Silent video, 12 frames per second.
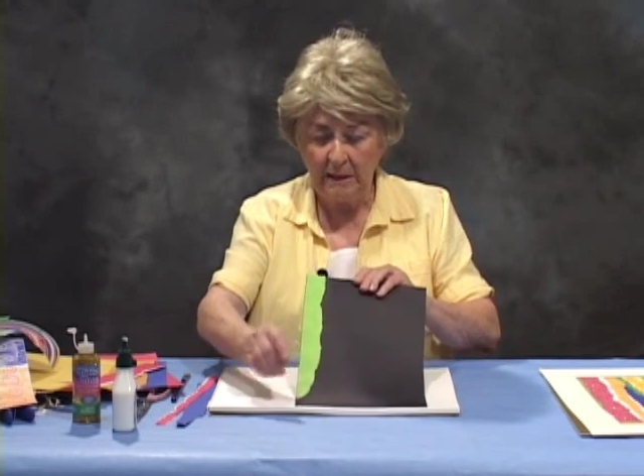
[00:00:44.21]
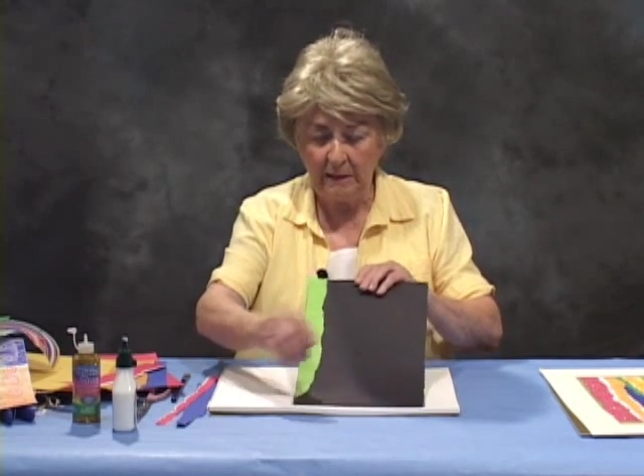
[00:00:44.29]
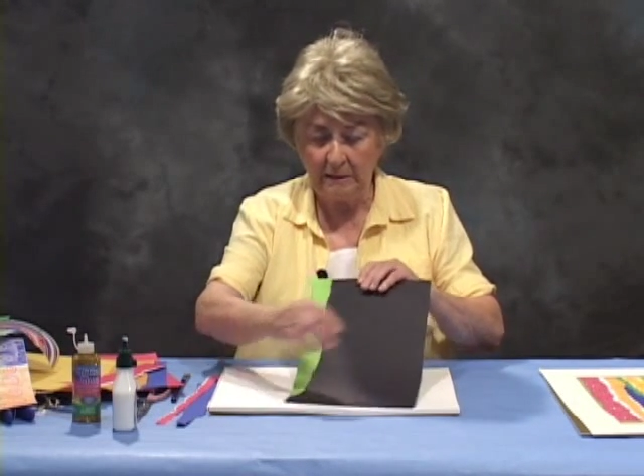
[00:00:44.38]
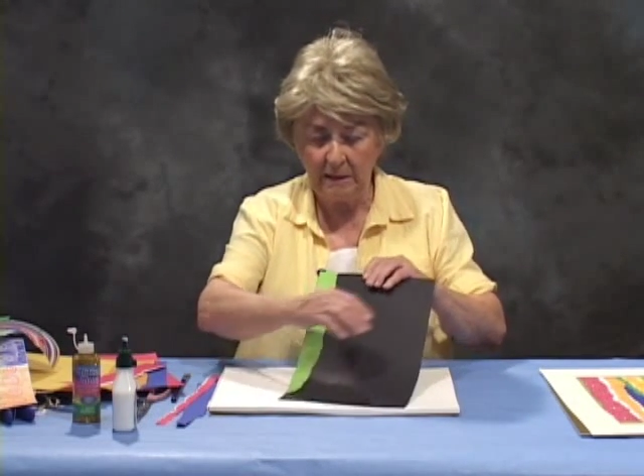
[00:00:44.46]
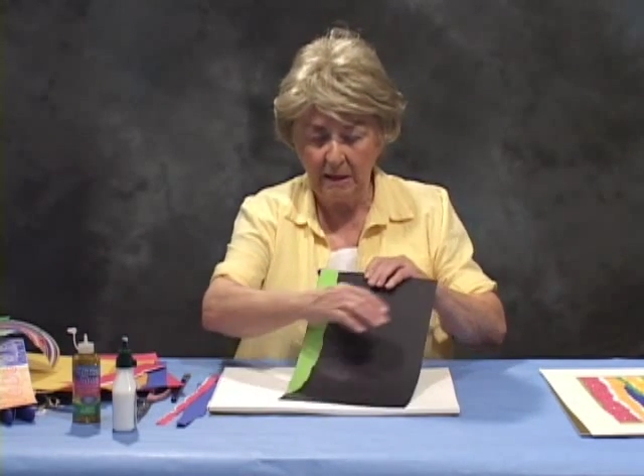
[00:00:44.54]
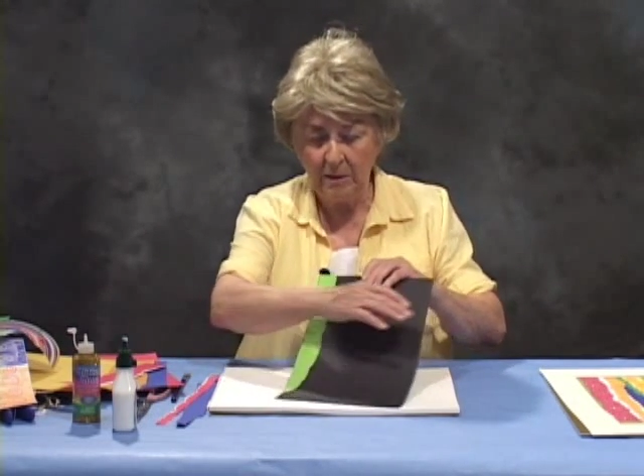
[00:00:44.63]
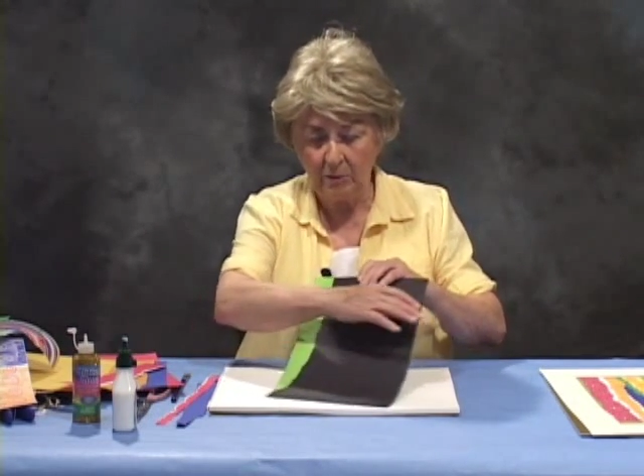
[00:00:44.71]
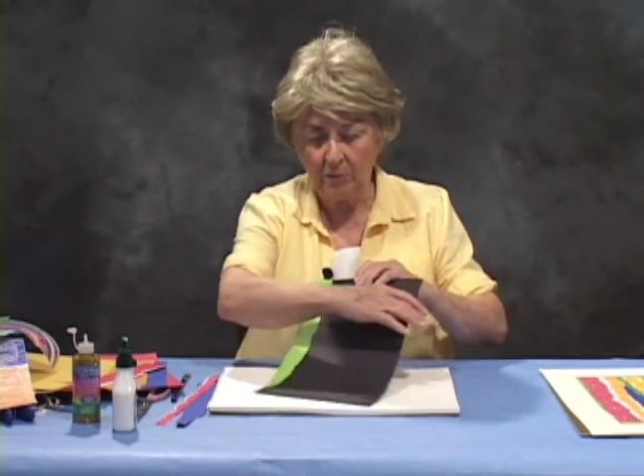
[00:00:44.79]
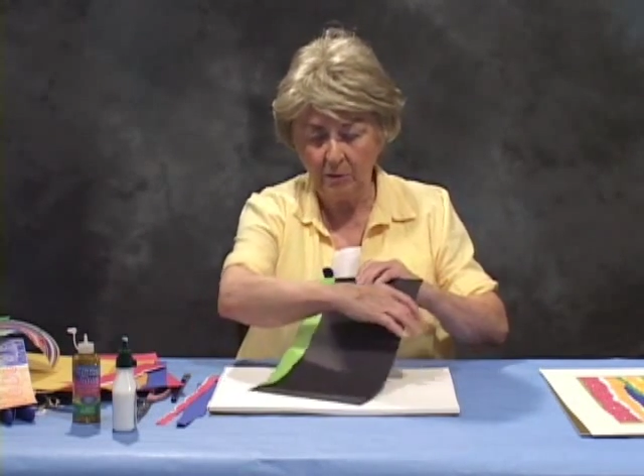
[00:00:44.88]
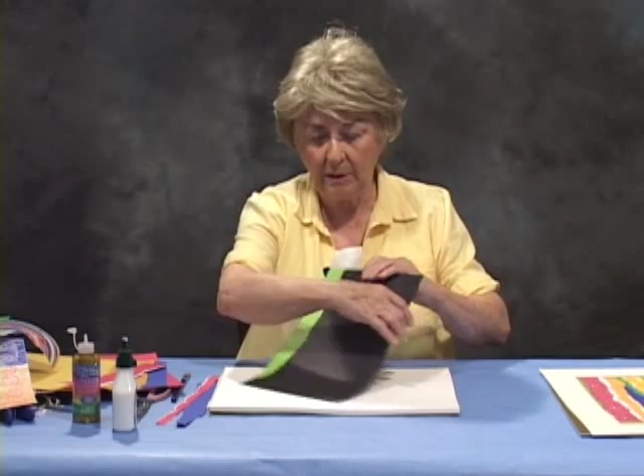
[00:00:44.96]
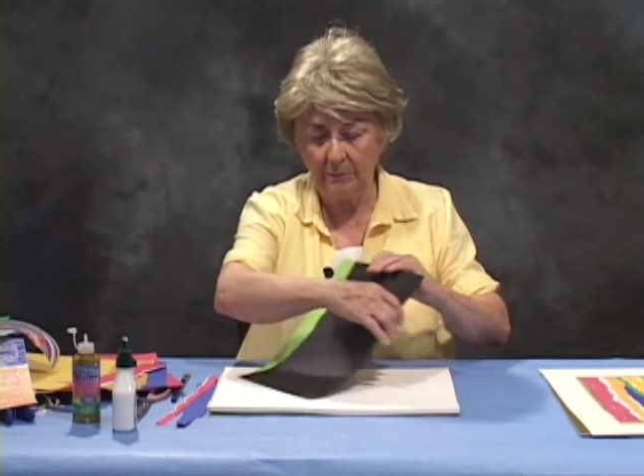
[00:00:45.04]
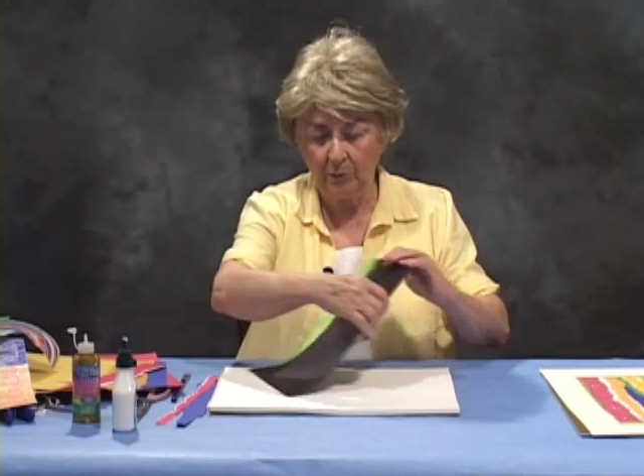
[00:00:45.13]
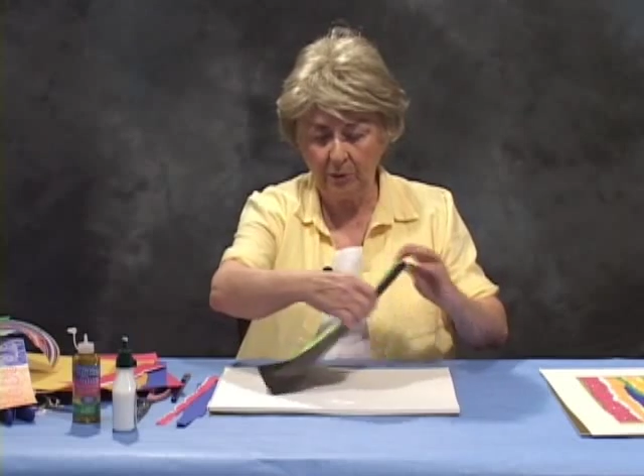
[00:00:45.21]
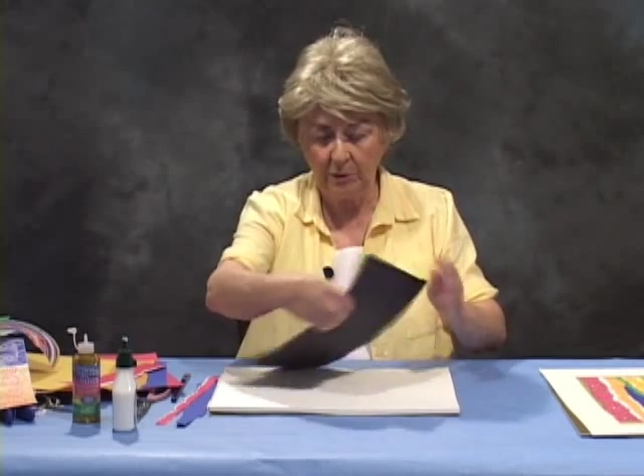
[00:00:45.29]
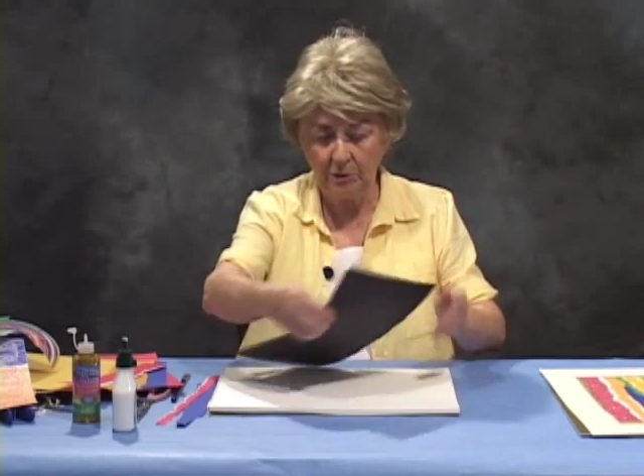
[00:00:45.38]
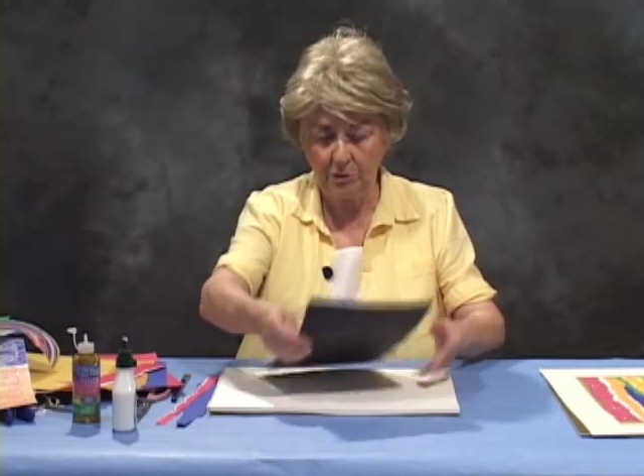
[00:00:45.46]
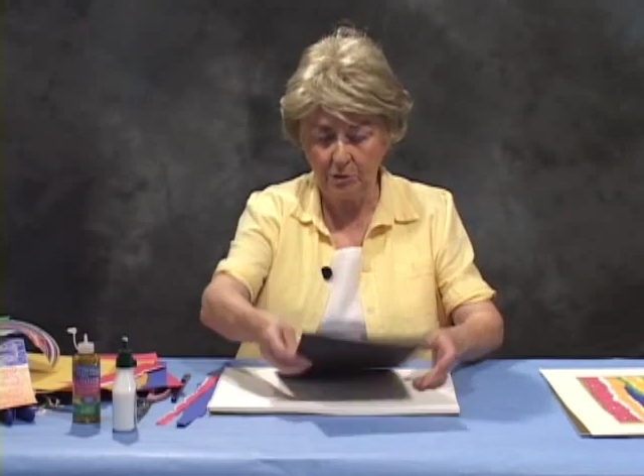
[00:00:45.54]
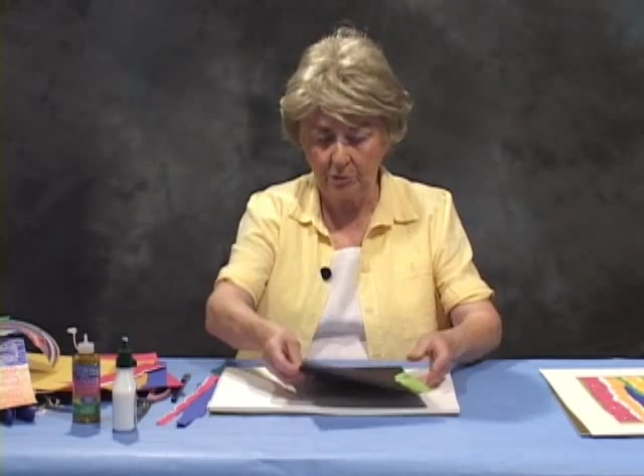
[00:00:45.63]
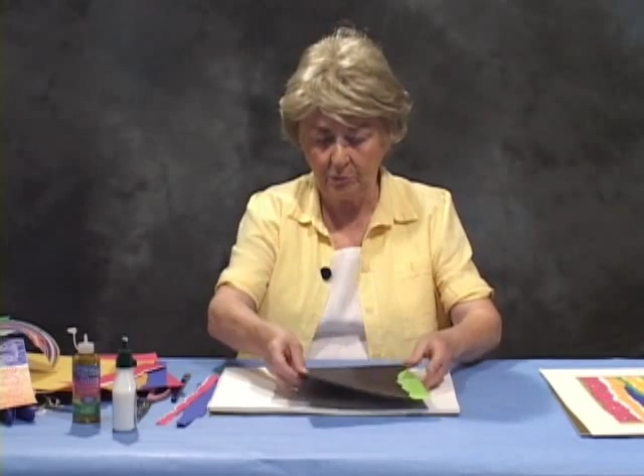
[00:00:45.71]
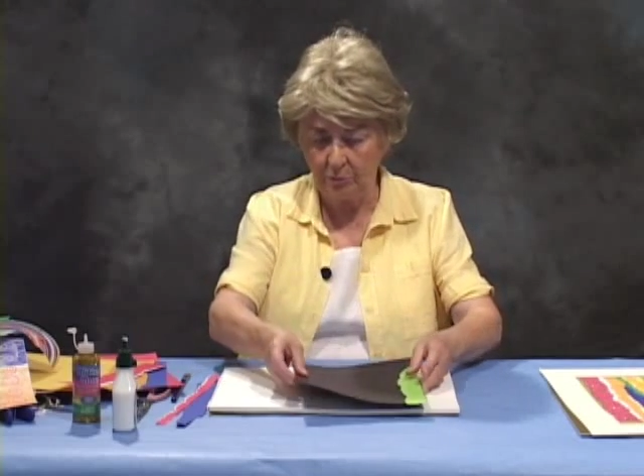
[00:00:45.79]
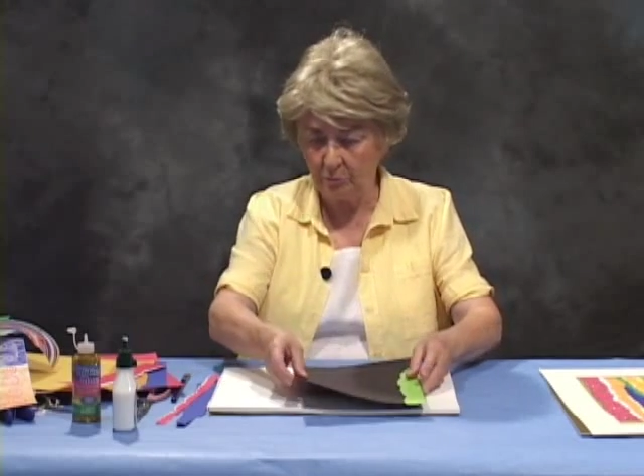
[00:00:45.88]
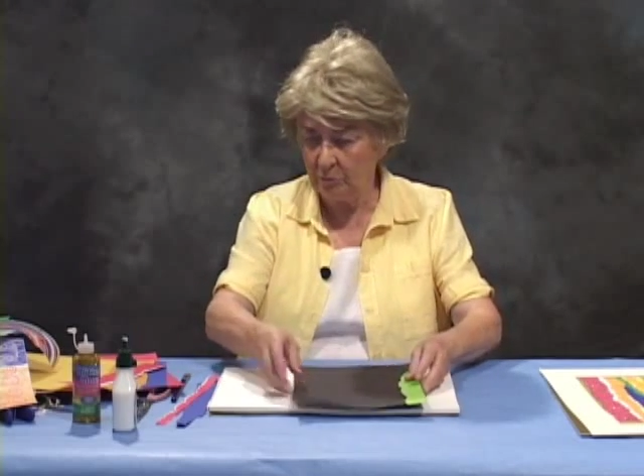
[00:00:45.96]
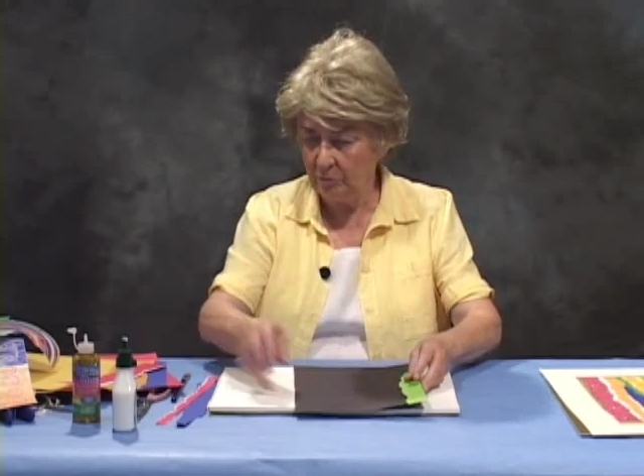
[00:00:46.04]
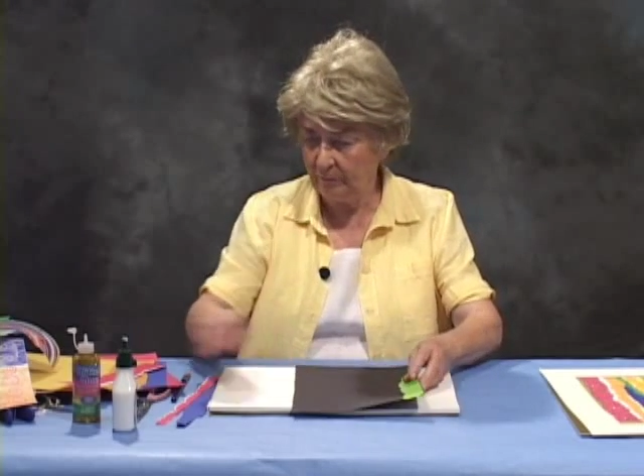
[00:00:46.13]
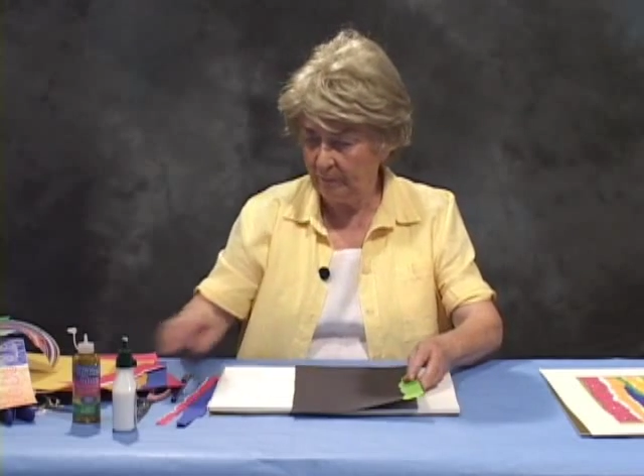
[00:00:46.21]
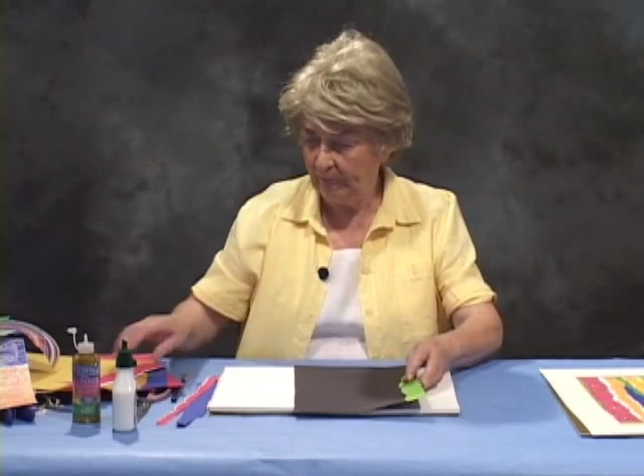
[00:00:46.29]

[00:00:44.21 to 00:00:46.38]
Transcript: And now I'm going to